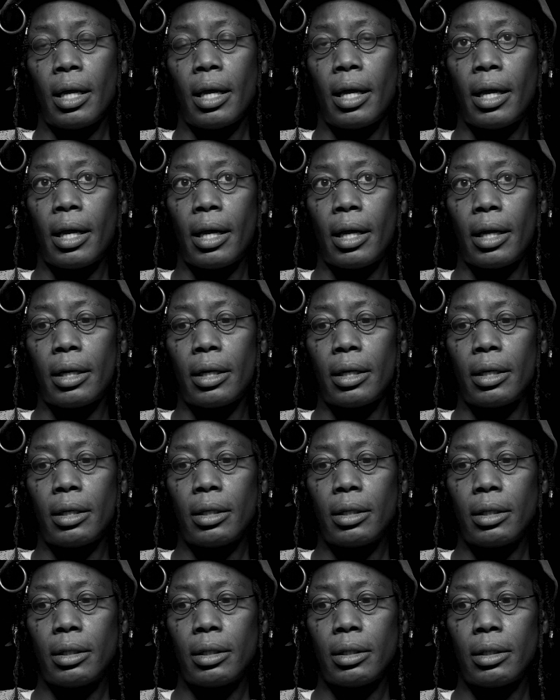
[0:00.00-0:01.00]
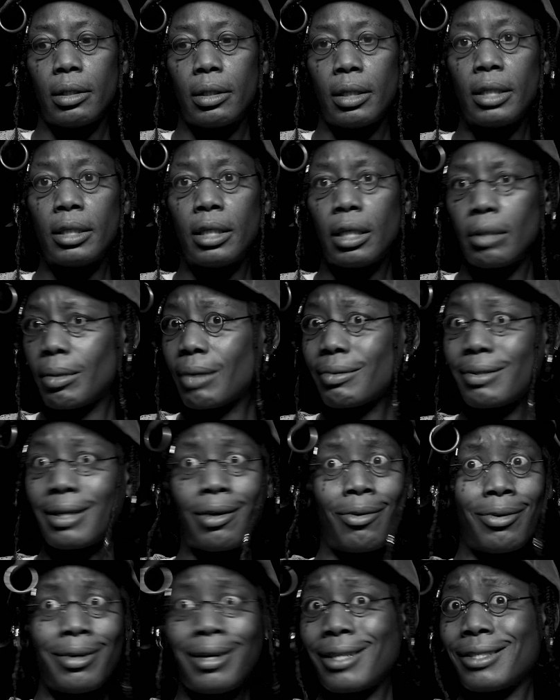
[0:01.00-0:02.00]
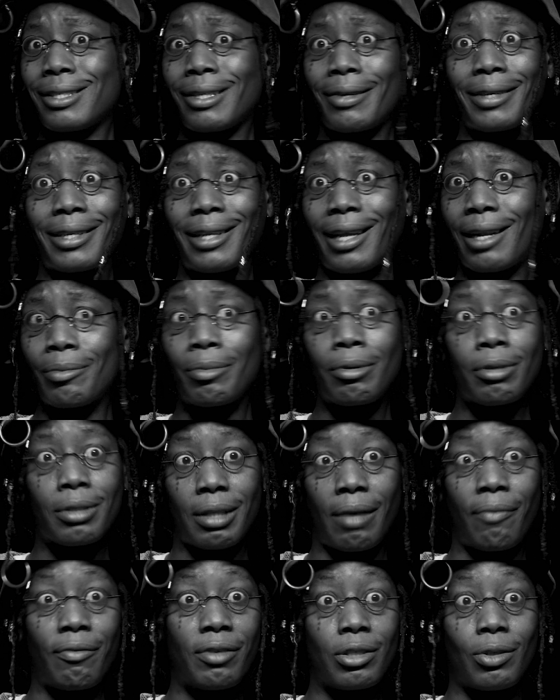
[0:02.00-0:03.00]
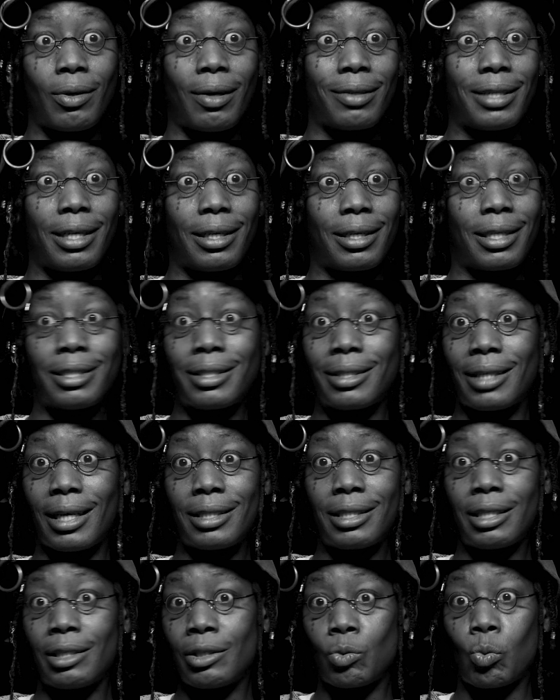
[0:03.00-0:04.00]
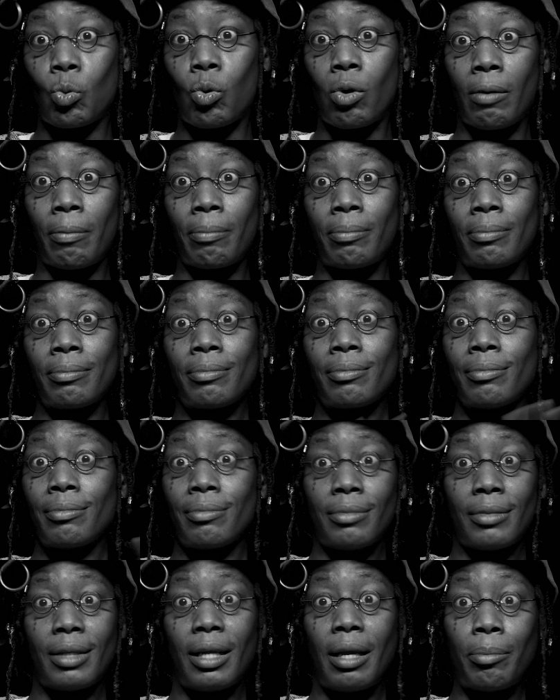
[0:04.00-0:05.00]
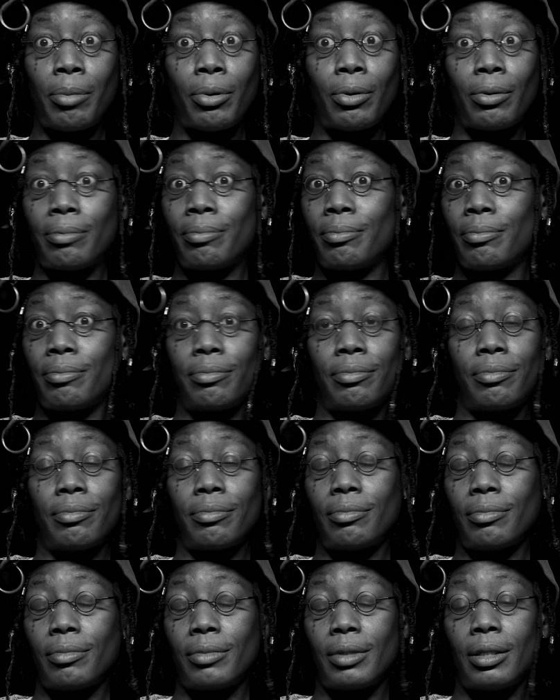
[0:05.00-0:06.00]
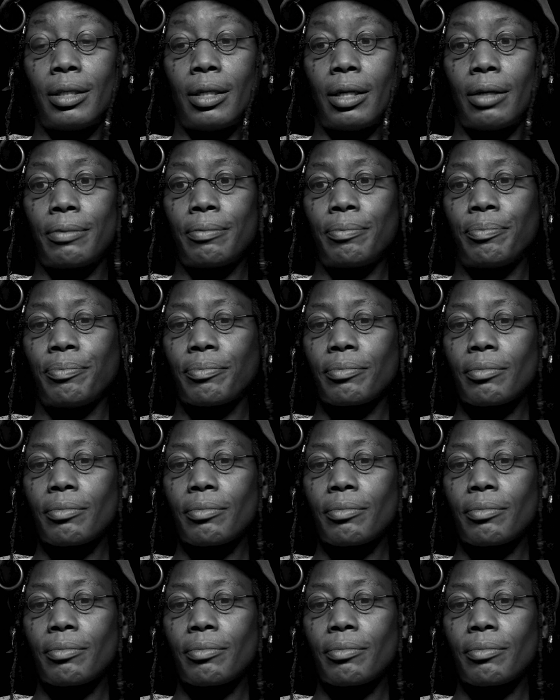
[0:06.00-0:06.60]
And he did. I was like, go to Nigeria then and we'll just come visit you out there because it's nice and it's warm and boom, you know.